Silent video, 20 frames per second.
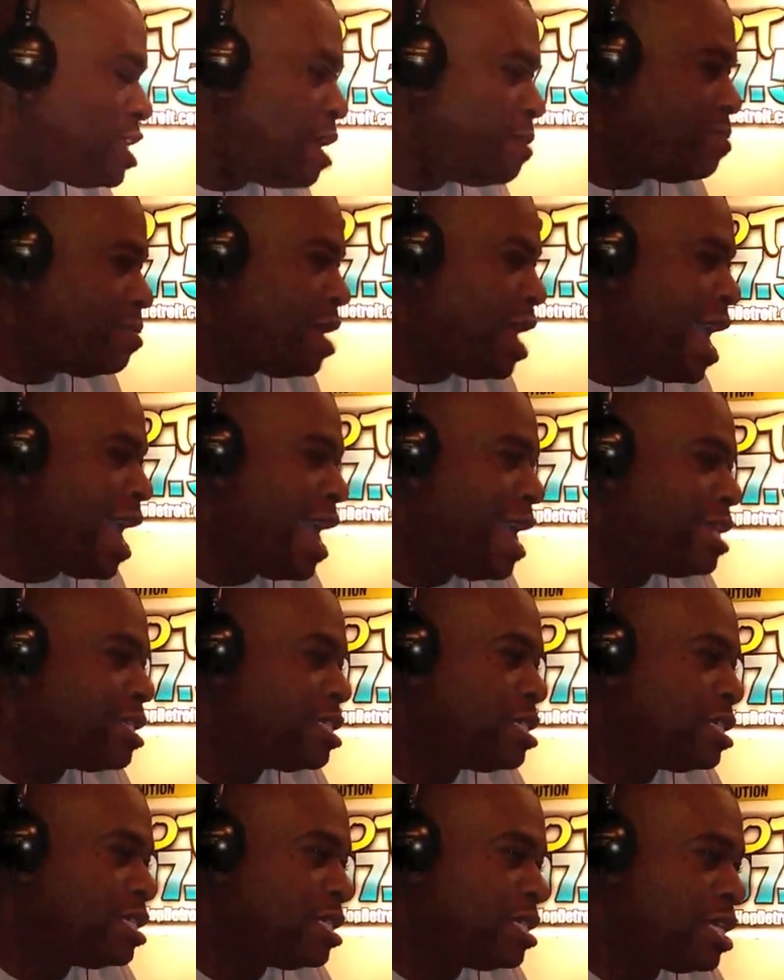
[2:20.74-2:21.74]
something
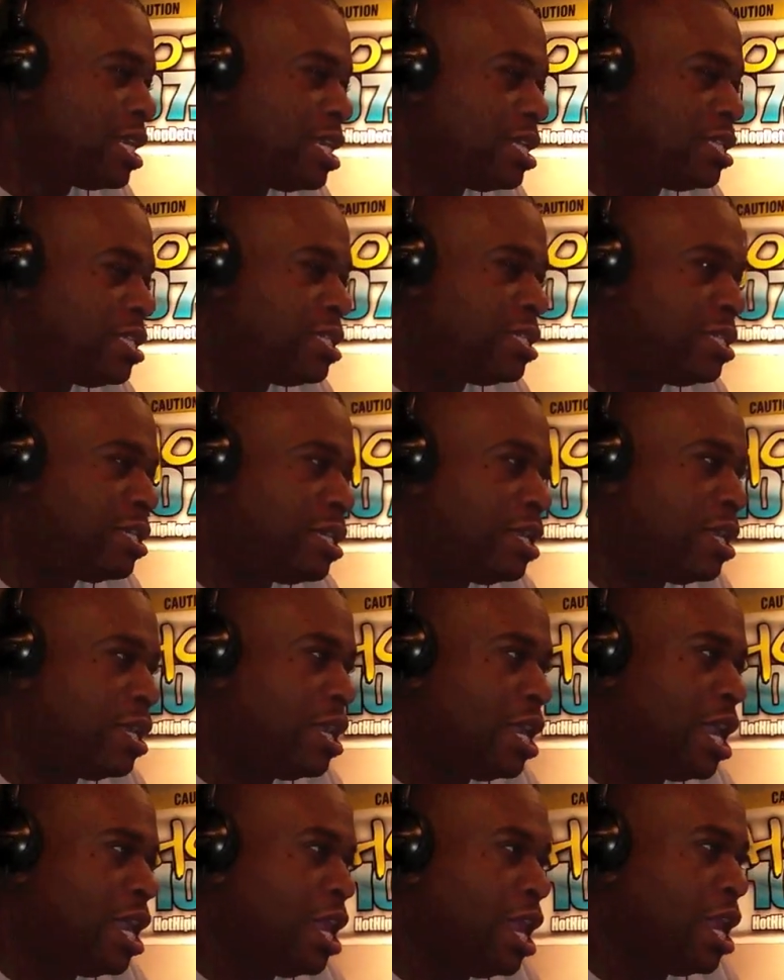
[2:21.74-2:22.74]
as to sense
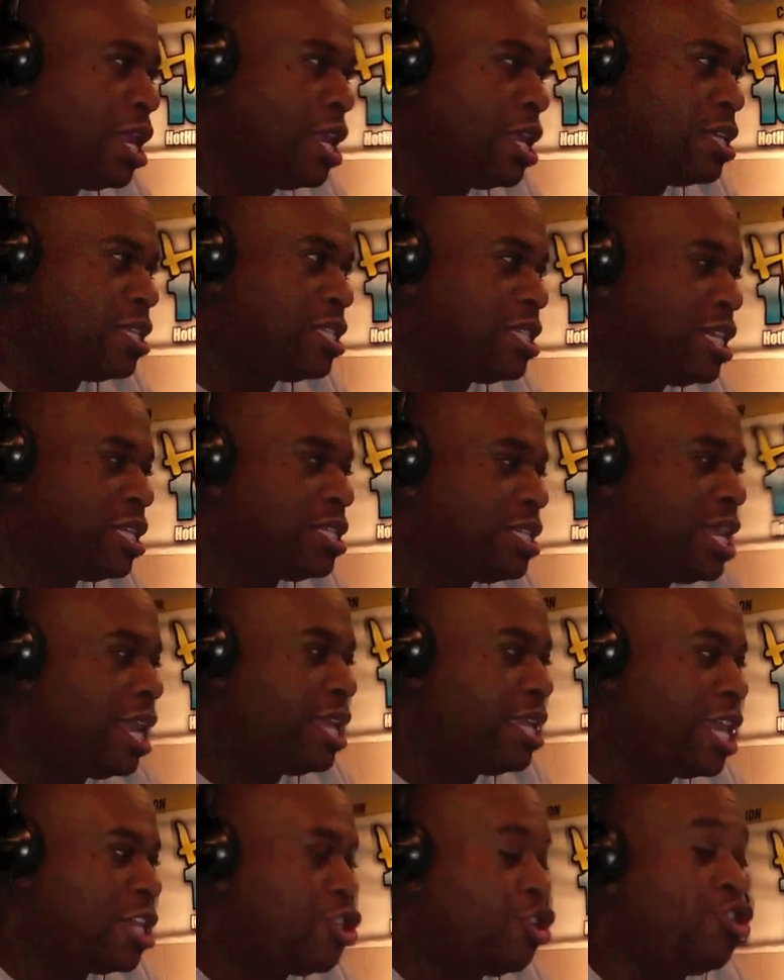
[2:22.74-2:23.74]
in a sense
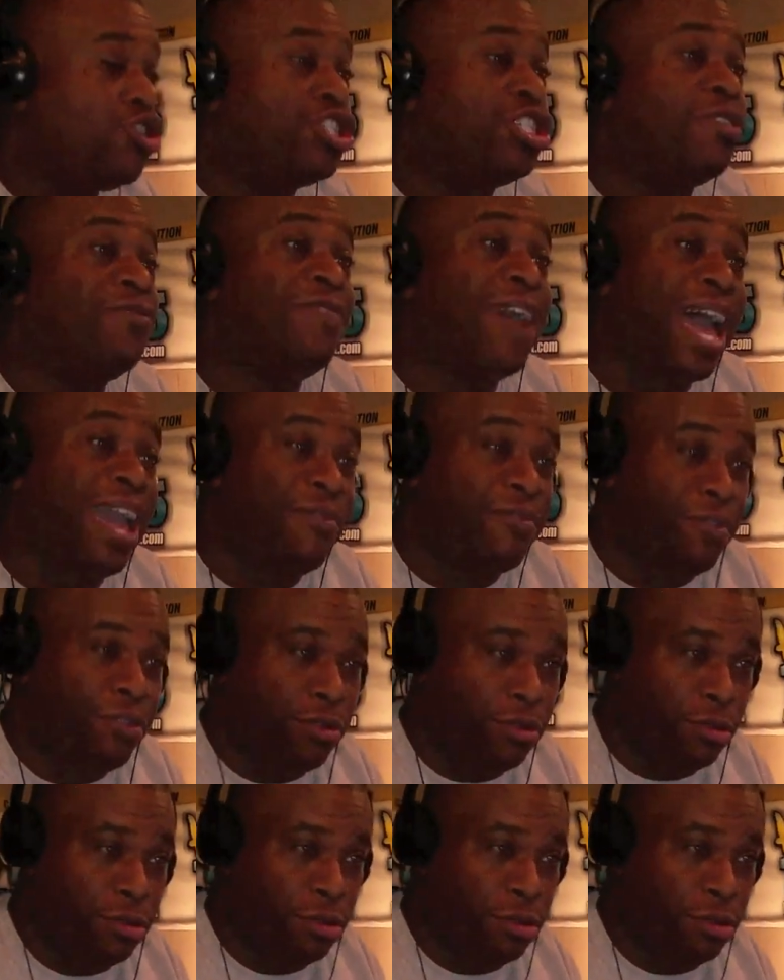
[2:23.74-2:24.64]
saying that you're a survivor?